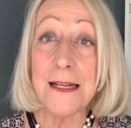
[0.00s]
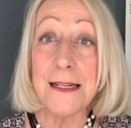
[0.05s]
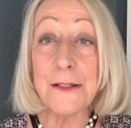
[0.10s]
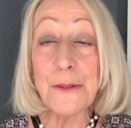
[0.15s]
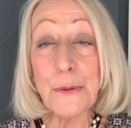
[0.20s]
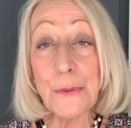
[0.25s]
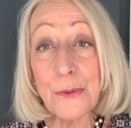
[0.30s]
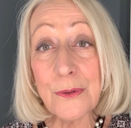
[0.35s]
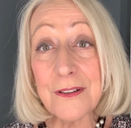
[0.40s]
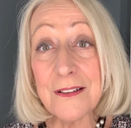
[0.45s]

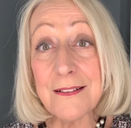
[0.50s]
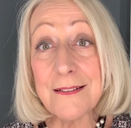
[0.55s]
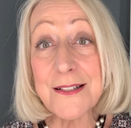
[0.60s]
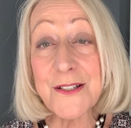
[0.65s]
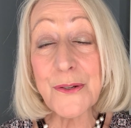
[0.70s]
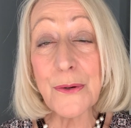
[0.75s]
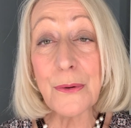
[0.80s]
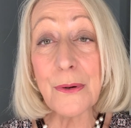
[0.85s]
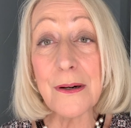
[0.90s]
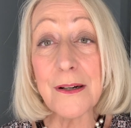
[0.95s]

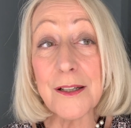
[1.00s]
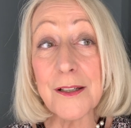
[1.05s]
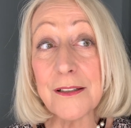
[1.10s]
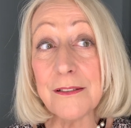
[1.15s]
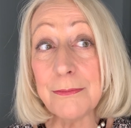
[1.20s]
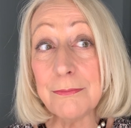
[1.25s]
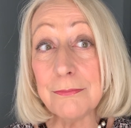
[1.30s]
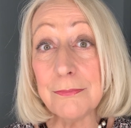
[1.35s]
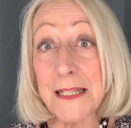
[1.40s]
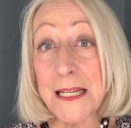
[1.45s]
noodles
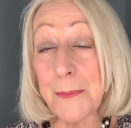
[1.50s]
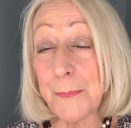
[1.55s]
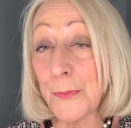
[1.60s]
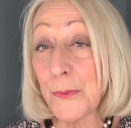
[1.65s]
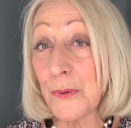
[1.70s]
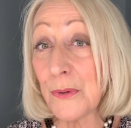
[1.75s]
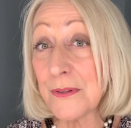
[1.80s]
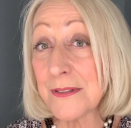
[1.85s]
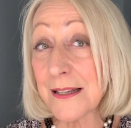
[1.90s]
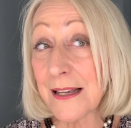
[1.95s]
or
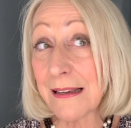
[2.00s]
meatballs,